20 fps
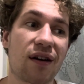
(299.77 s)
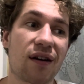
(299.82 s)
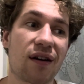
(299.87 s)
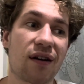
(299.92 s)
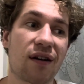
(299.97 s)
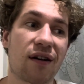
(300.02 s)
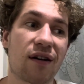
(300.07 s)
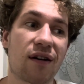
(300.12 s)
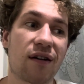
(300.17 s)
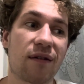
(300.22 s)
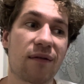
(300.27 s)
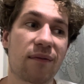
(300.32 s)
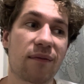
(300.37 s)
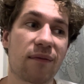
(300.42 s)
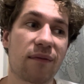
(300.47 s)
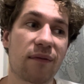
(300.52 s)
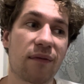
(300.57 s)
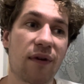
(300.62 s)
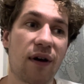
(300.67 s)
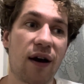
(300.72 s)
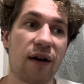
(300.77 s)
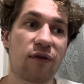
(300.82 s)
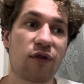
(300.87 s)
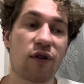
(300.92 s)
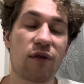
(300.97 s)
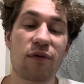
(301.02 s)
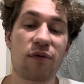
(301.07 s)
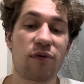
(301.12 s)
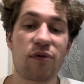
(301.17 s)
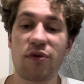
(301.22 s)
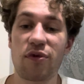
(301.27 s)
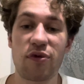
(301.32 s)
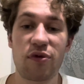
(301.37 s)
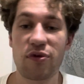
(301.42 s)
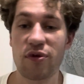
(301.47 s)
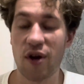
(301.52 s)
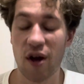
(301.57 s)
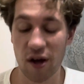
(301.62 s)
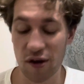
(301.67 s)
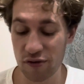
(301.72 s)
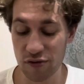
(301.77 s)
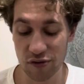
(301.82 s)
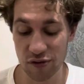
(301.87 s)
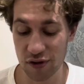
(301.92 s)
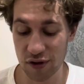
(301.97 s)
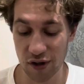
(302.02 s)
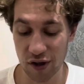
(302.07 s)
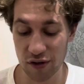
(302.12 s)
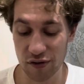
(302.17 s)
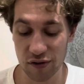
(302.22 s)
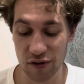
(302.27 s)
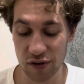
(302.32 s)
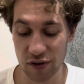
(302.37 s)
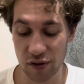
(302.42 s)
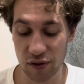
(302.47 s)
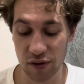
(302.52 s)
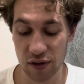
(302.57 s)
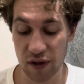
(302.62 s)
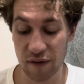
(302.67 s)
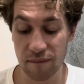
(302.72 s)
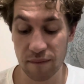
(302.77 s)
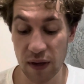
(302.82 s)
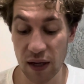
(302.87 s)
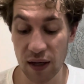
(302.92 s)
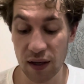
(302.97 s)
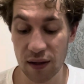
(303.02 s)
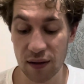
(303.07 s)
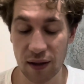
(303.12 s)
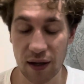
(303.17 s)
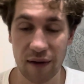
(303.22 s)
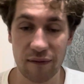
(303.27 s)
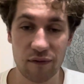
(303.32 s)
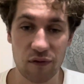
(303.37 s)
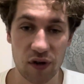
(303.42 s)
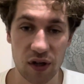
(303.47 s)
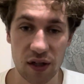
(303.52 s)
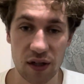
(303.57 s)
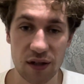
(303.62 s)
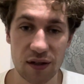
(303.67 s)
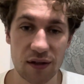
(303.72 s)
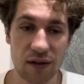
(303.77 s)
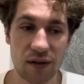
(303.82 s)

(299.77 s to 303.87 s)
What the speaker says: I've got hundreds and hundreds of songs I've made haven't released